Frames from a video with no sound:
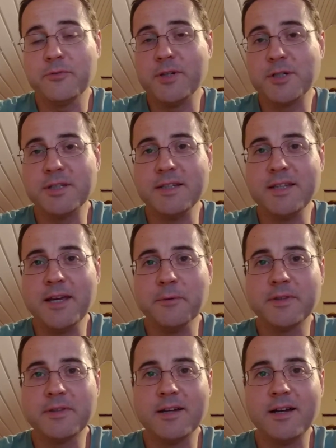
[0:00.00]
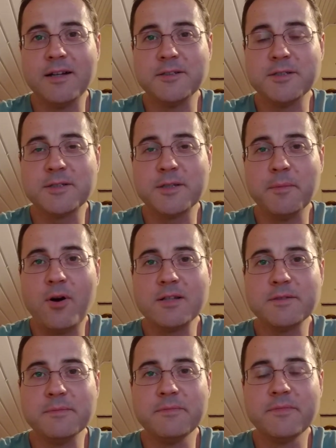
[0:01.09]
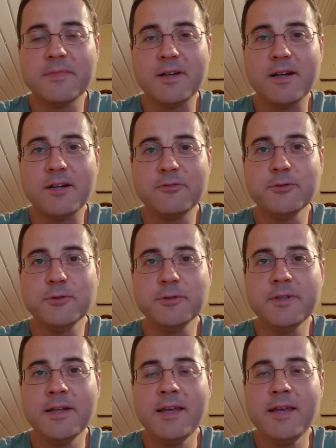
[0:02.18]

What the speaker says: finished the day with just some awesome food